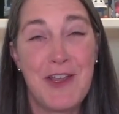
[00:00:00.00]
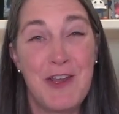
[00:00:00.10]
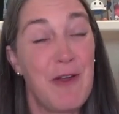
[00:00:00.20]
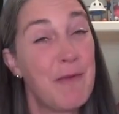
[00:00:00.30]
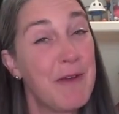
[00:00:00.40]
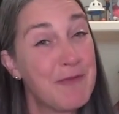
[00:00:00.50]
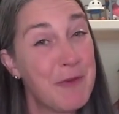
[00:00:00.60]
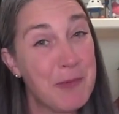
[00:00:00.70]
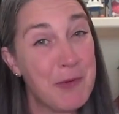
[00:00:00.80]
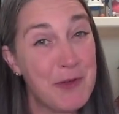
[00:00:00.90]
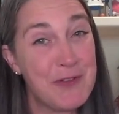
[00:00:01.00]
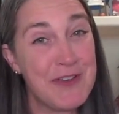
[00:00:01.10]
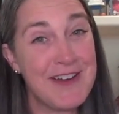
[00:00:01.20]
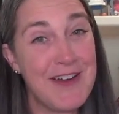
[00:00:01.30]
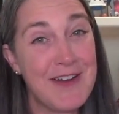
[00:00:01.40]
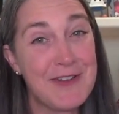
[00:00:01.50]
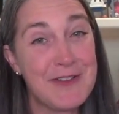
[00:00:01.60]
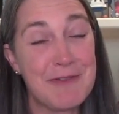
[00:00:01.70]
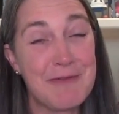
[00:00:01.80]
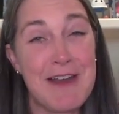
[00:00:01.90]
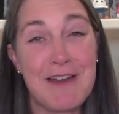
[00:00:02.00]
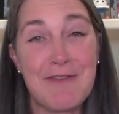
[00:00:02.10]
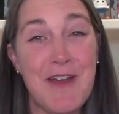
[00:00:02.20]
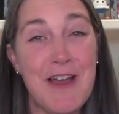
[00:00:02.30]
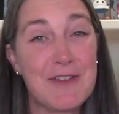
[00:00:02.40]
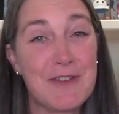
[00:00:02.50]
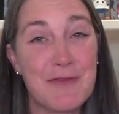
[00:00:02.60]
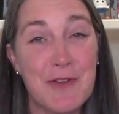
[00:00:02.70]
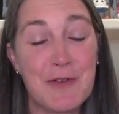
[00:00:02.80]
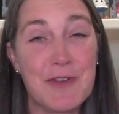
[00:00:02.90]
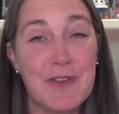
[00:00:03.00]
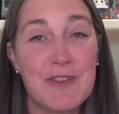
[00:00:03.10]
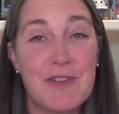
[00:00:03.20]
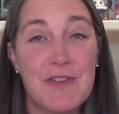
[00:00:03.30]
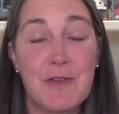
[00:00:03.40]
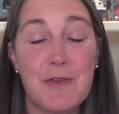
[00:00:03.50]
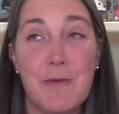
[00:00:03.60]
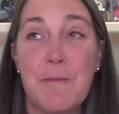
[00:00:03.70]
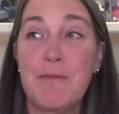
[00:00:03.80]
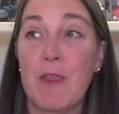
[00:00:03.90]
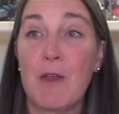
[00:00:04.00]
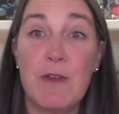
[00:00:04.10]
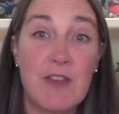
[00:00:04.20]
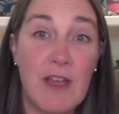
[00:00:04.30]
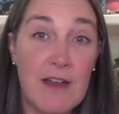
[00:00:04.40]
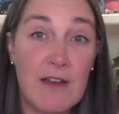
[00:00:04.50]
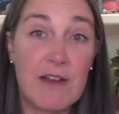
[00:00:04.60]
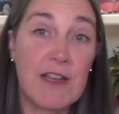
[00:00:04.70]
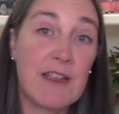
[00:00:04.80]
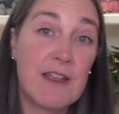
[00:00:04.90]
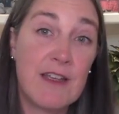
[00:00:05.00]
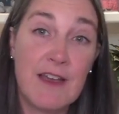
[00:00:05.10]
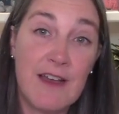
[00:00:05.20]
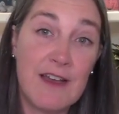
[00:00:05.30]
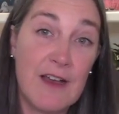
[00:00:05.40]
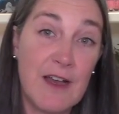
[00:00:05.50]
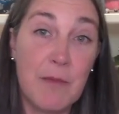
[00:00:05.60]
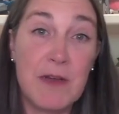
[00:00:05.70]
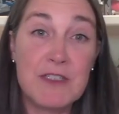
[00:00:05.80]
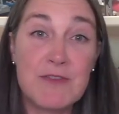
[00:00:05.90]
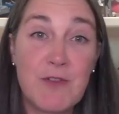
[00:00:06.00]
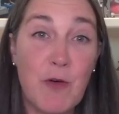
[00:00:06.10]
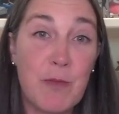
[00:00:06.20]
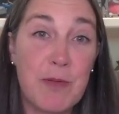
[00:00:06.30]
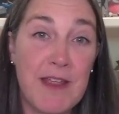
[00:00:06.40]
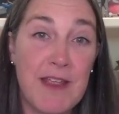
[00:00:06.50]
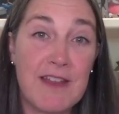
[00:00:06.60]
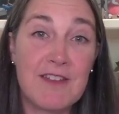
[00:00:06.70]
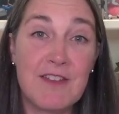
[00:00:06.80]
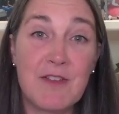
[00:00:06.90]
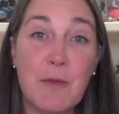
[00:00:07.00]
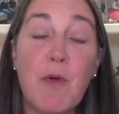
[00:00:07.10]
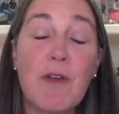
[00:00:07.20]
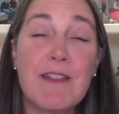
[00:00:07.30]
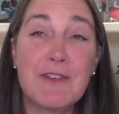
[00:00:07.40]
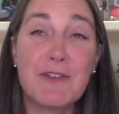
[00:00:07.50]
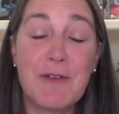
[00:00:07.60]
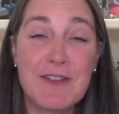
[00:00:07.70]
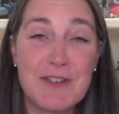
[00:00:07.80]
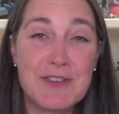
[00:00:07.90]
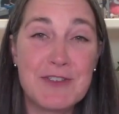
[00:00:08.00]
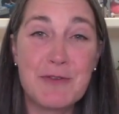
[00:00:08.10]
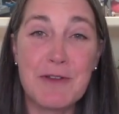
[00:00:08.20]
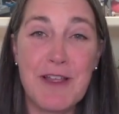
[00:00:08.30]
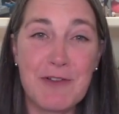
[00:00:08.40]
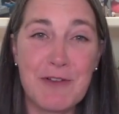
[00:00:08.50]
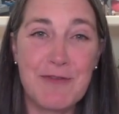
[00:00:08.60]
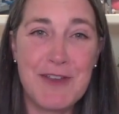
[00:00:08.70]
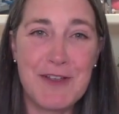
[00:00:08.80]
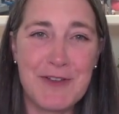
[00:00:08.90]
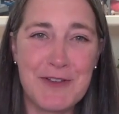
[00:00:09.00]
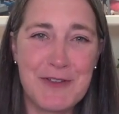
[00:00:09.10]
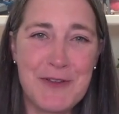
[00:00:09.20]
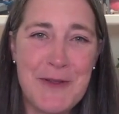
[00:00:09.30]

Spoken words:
You know, I went from producing cars that ran on fossil fuels to retiring a bunch of coal plants and supporting the transition to electric vehicles.